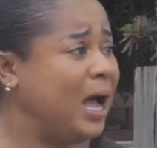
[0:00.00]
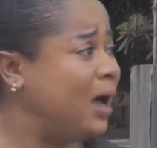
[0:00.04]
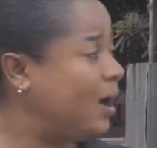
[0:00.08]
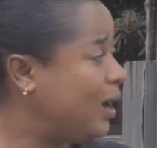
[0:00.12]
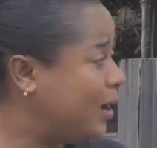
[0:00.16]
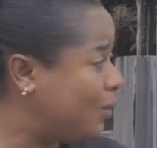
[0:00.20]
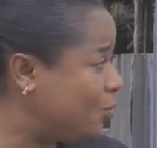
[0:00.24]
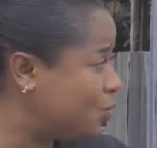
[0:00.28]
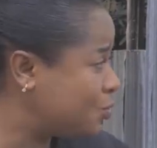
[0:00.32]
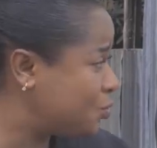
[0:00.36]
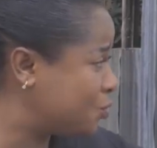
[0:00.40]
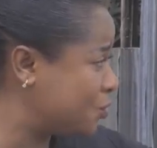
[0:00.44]

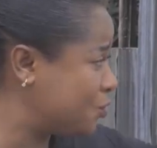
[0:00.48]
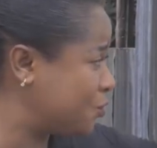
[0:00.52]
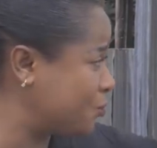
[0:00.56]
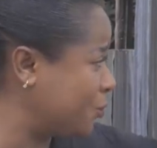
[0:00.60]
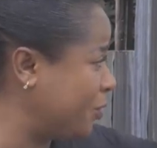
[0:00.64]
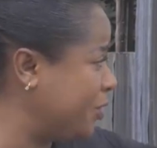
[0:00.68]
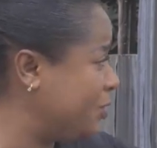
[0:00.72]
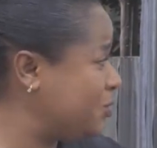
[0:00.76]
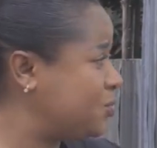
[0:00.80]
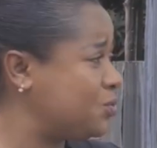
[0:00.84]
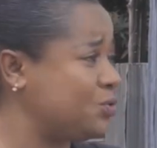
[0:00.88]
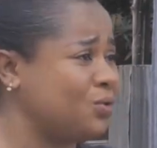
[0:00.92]
I was
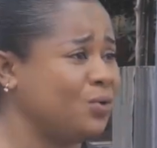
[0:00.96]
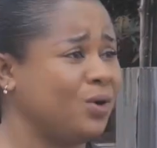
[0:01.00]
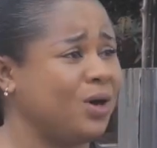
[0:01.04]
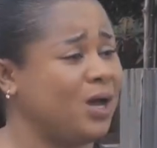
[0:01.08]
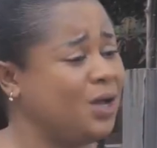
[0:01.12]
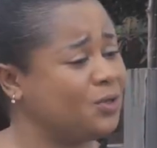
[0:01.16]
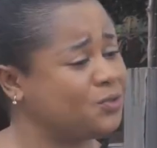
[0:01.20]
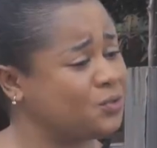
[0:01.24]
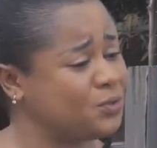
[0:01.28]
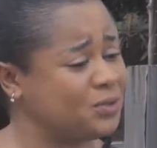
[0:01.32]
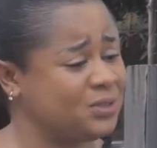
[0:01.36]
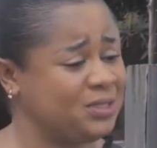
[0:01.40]
just running to your
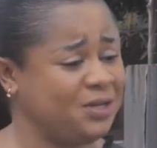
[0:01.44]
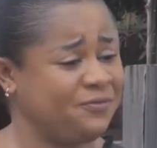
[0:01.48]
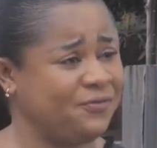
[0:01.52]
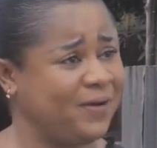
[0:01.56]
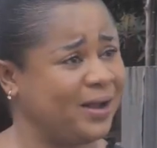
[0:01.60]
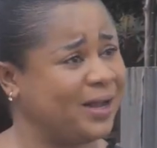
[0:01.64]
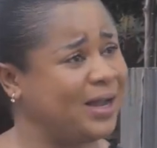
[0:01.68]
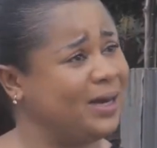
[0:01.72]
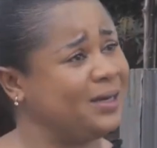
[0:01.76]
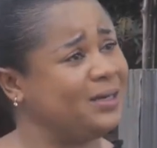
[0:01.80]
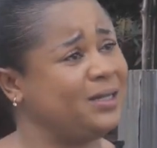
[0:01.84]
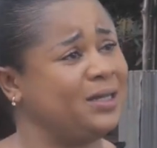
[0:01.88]
house to see
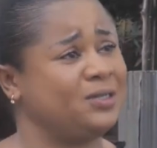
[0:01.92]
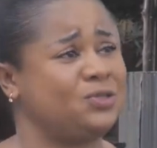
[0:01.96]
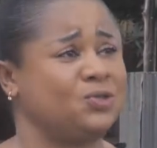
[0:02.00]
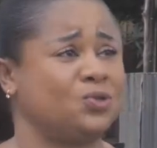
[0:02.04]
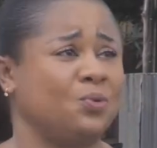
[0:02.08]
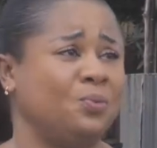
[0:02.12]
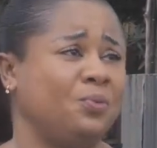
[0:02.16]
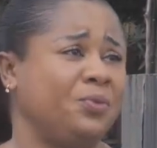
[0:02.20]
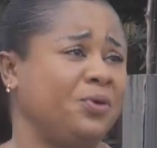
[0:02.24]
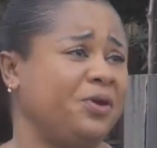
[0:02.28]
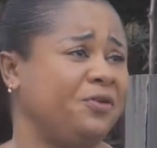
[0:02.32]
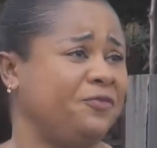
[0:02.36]
if I can get
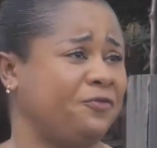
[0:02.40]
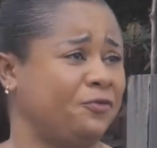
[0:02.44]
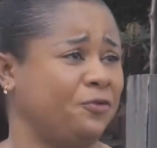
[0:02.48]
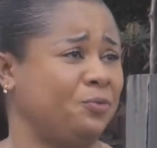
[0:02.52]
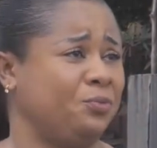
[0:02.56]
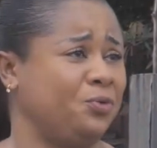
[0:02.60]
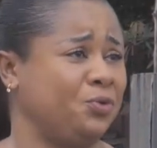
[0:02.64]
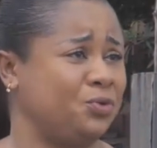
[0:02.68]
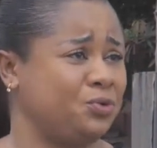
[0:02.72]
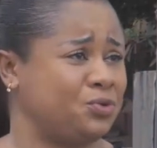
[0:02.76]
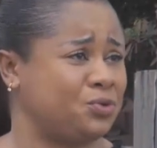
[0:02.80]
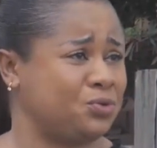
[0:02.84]
some money
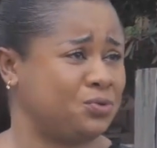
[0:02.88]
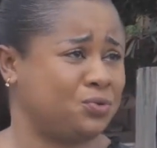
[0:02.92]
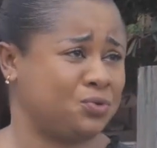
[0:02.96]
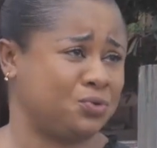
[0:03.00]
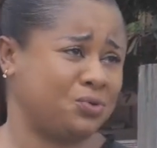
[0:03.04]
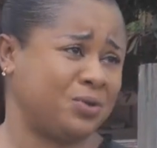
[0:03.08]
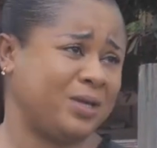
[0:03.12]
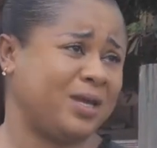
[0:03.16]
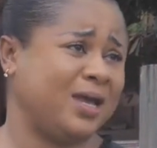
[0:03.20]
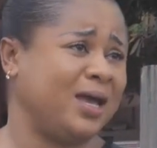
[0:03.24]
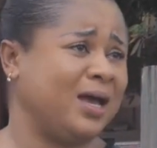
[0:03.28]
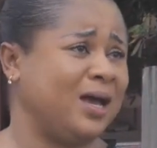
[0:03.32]
from you to
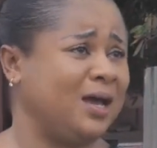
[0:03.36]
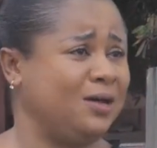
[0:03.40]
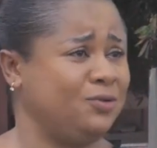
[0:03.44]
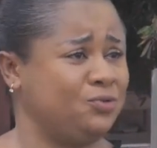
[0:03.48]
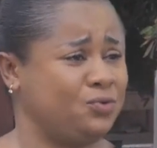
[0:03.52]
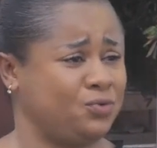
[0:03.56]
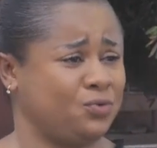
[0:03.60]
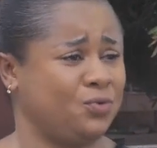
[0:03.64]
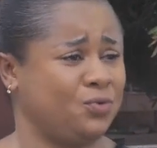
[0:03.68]
get her